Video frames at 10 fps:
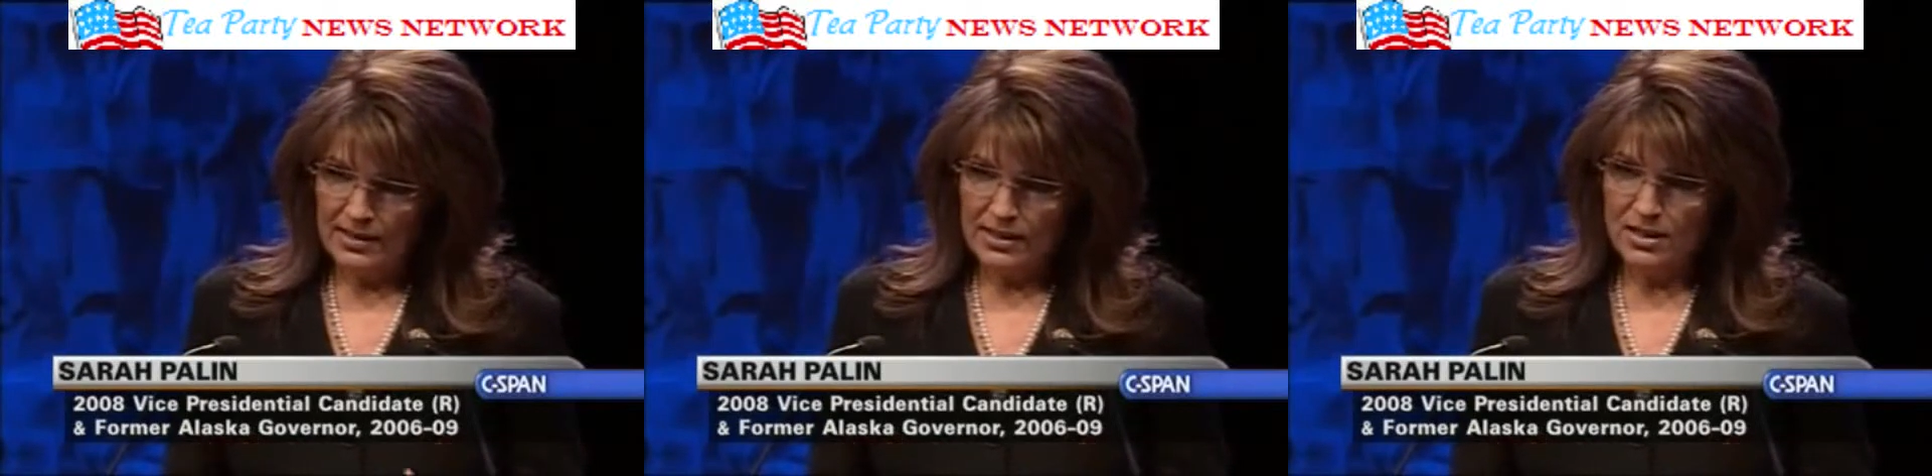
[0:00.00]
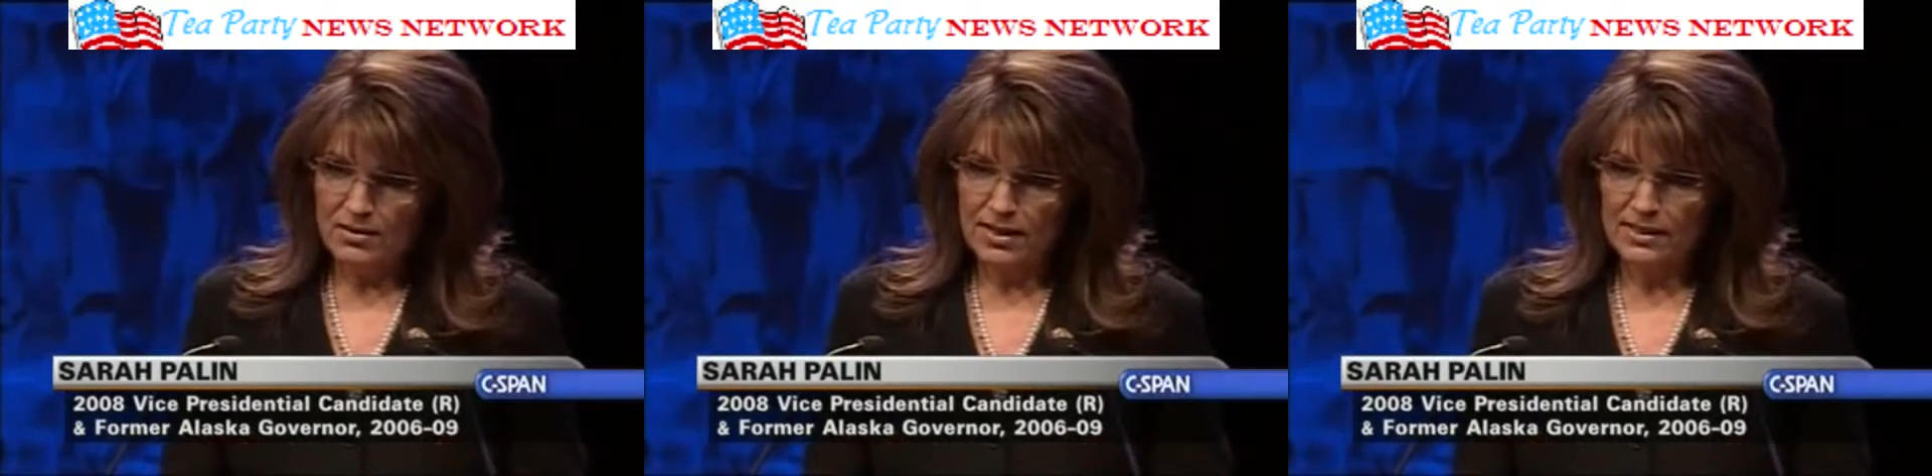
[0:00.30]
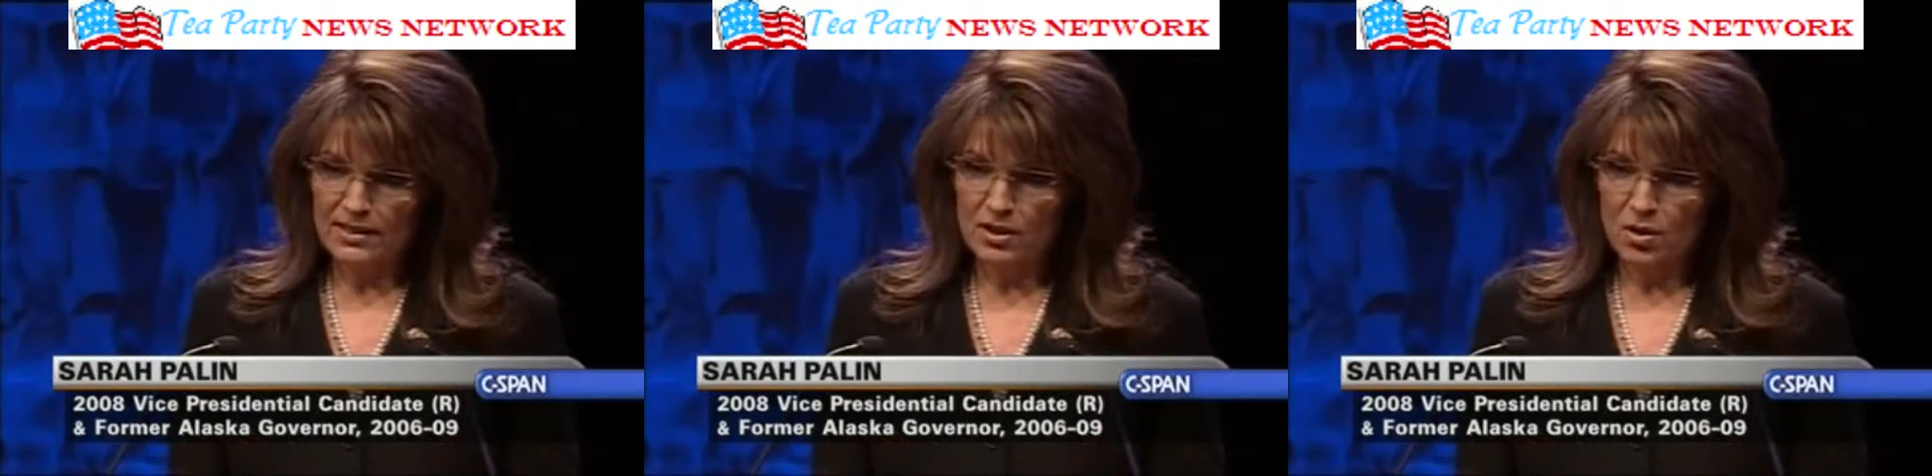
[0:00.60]
as the
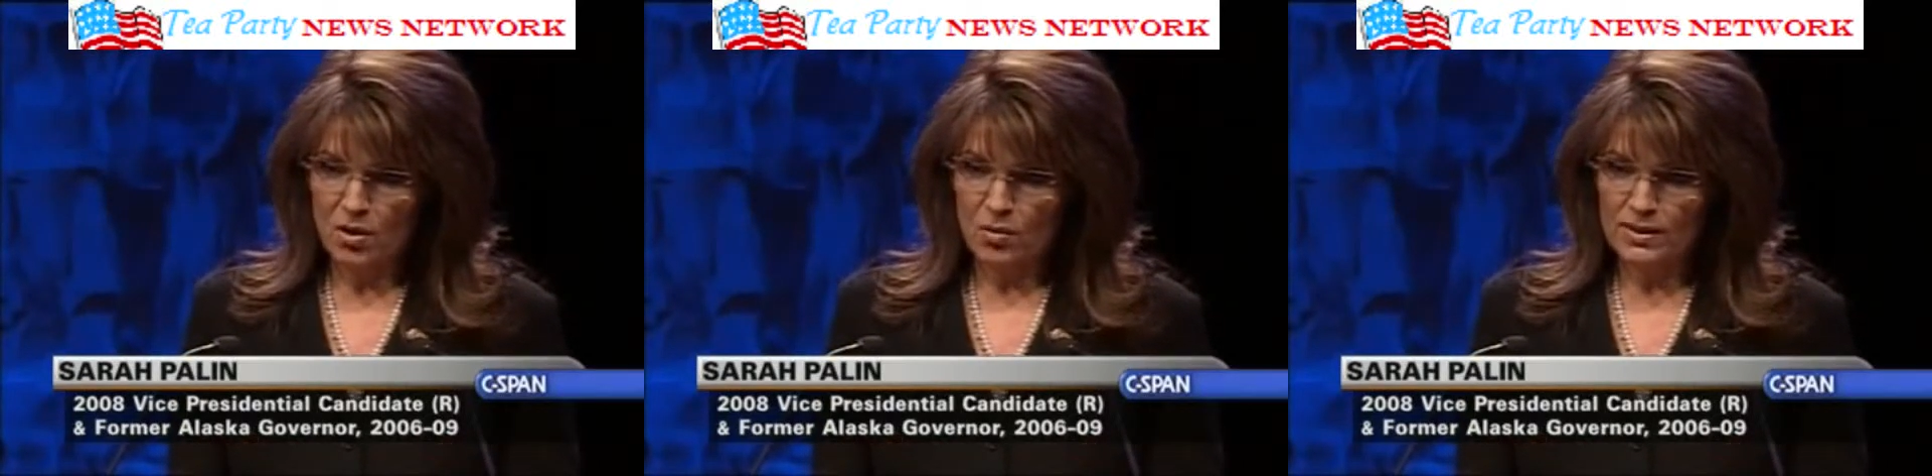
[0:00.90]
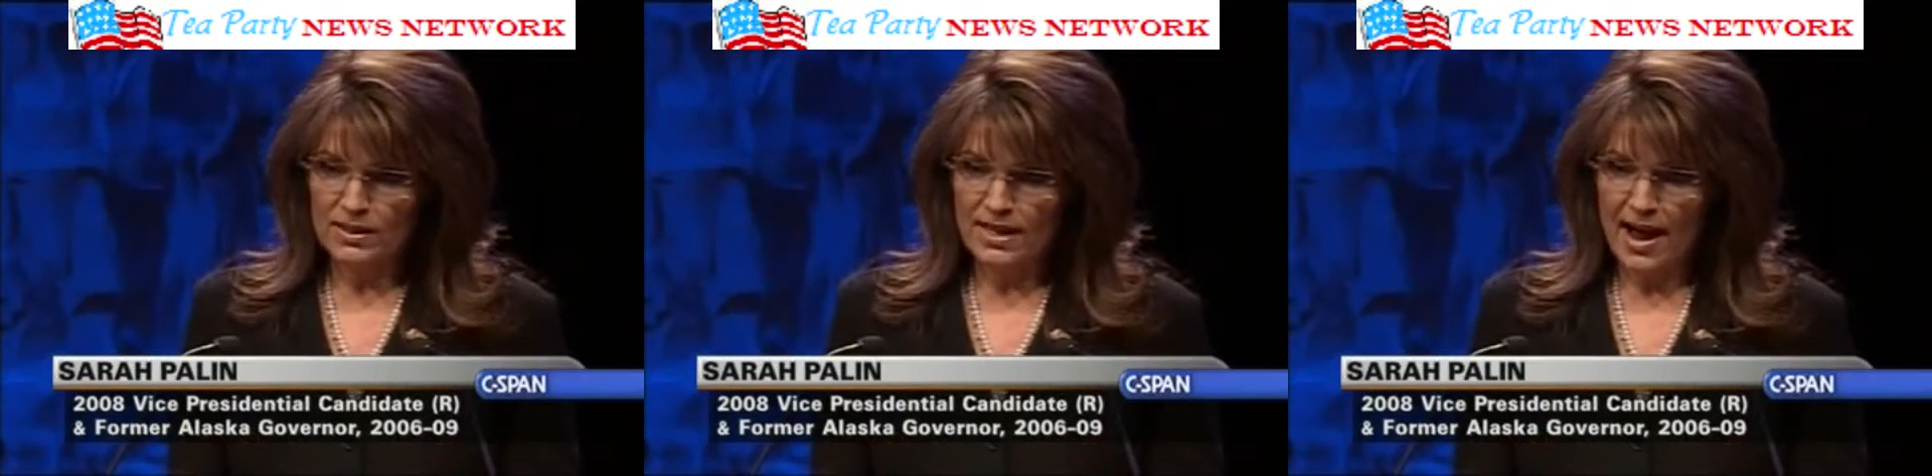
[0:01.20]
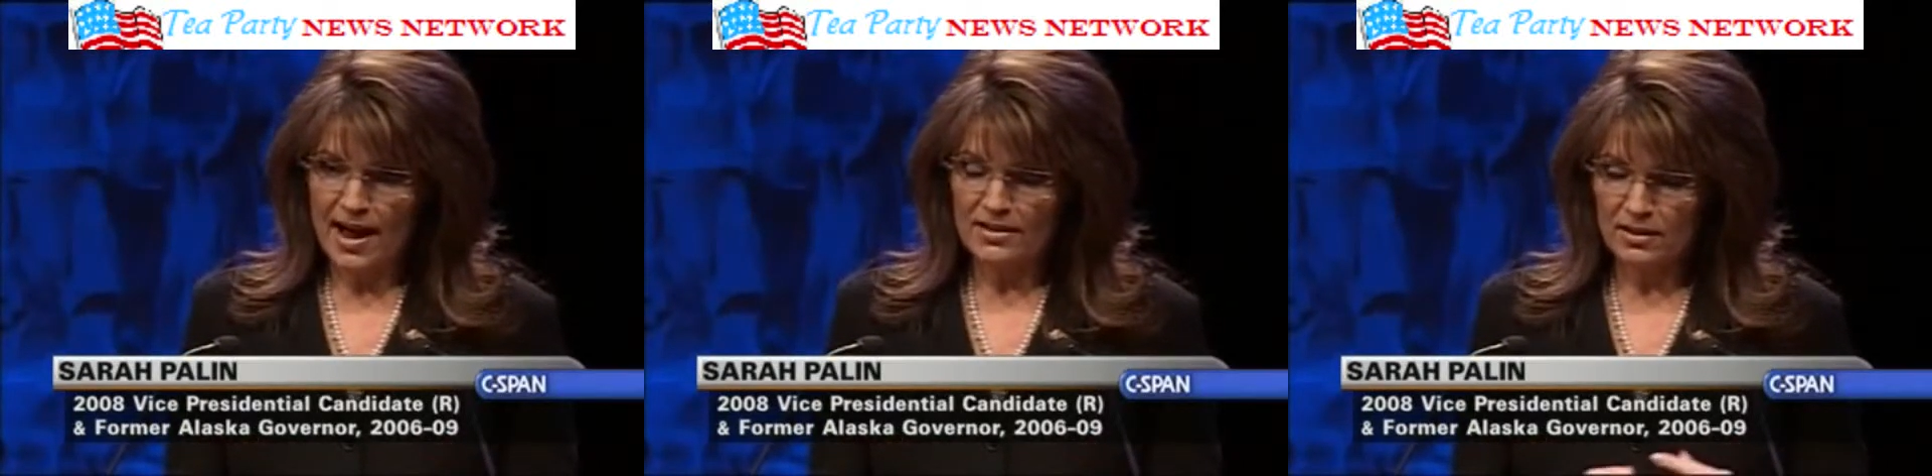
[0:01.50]
USS Cole was
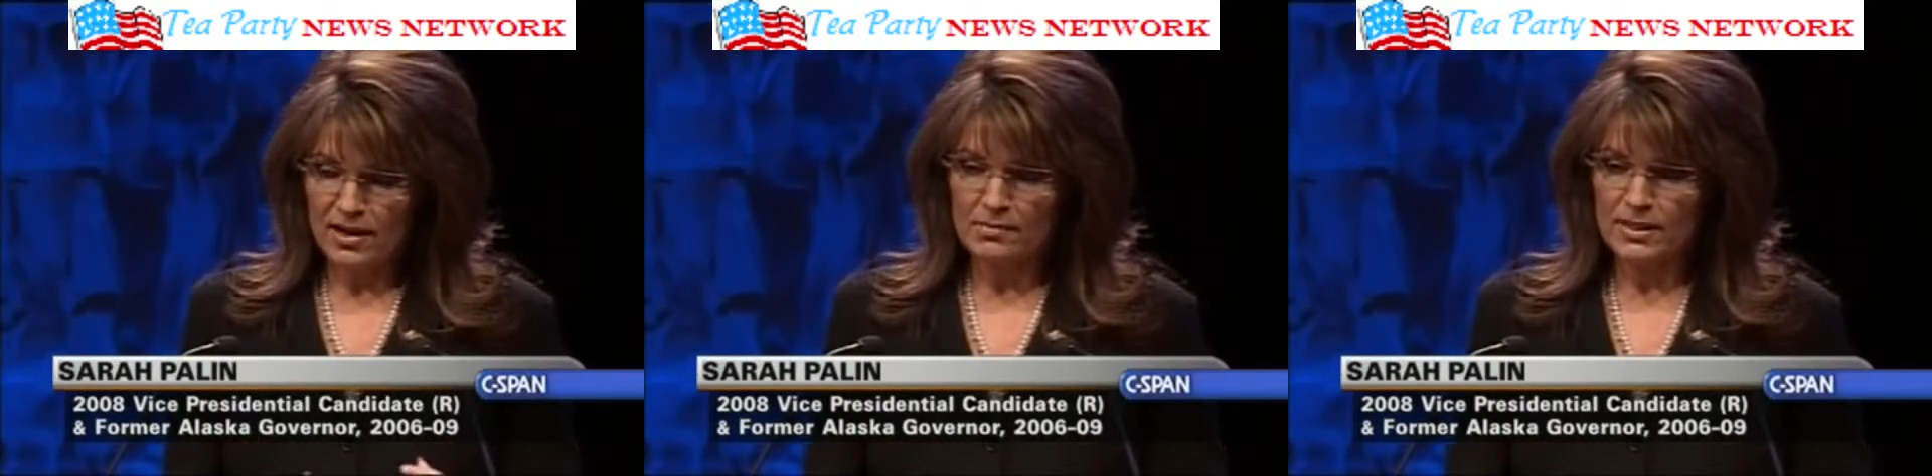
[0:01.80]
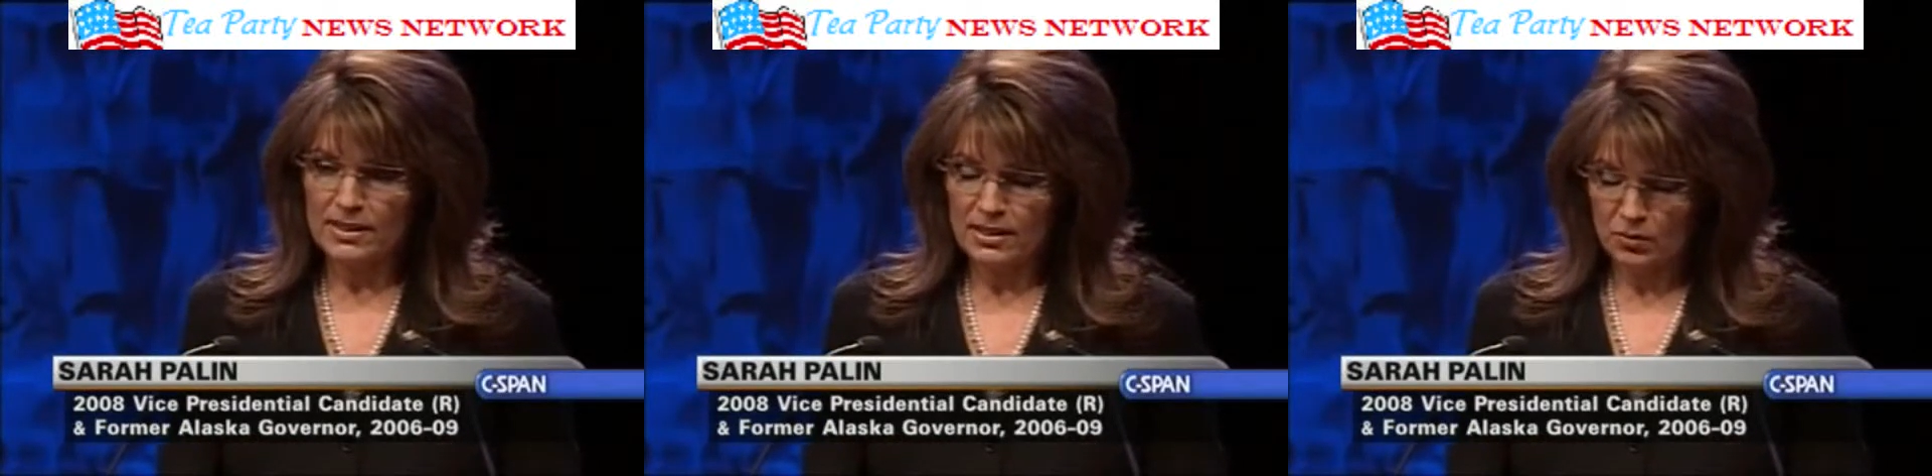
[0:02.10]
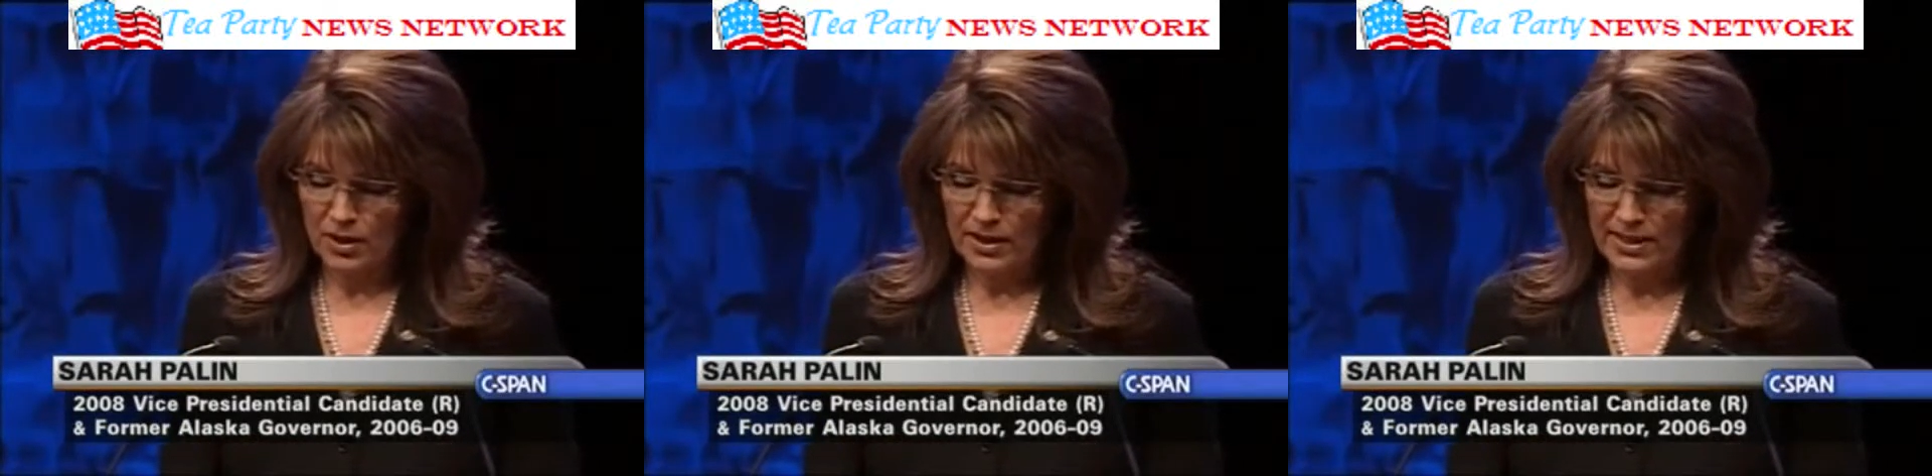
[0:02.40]
attacked, our
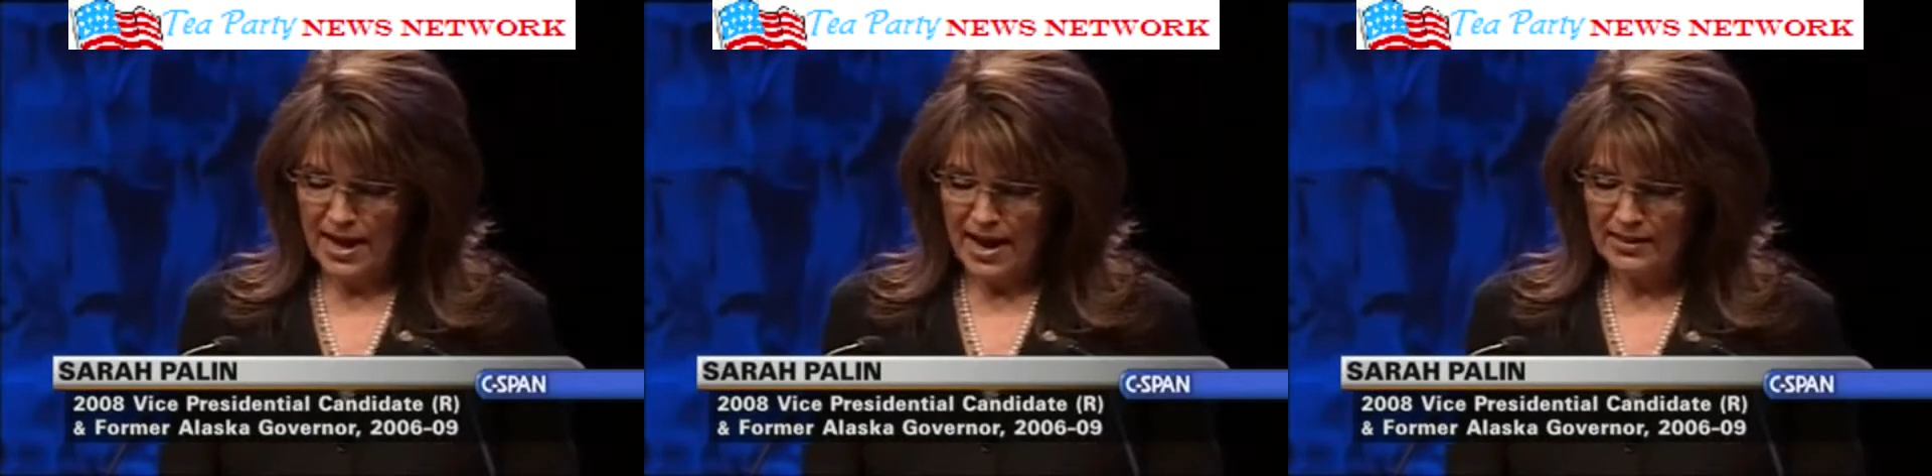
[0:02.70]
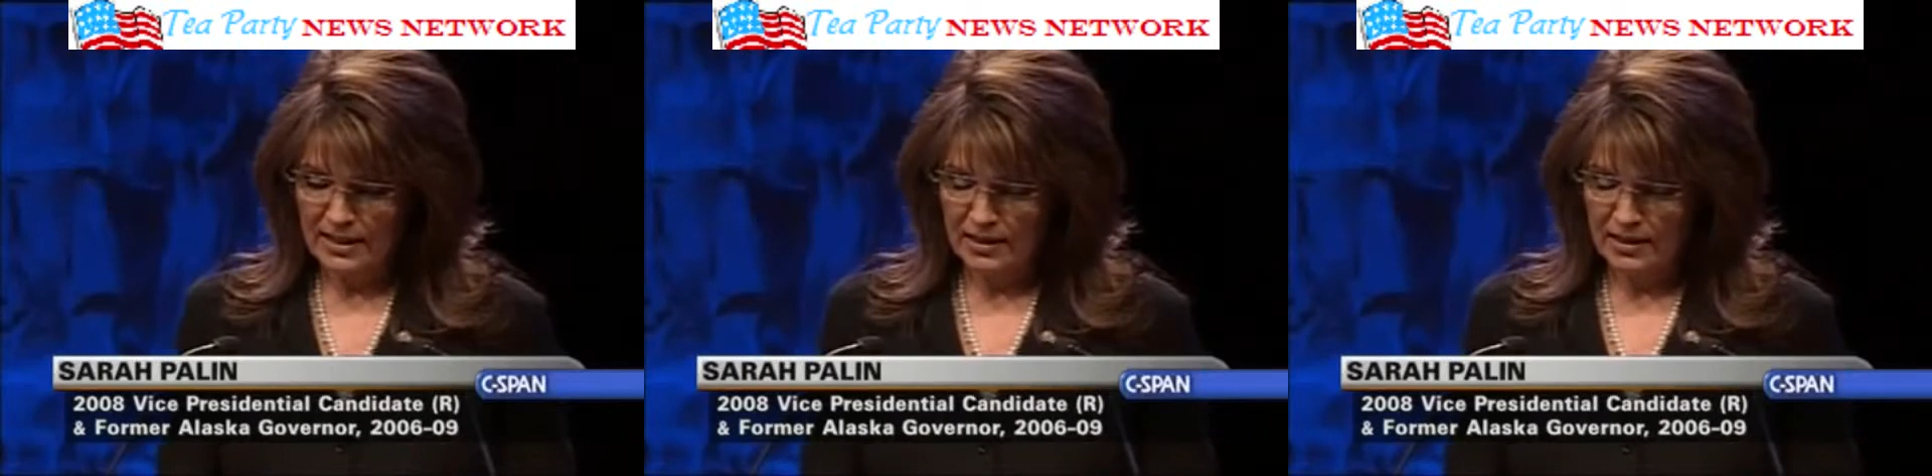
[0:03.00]
embassies were attacked,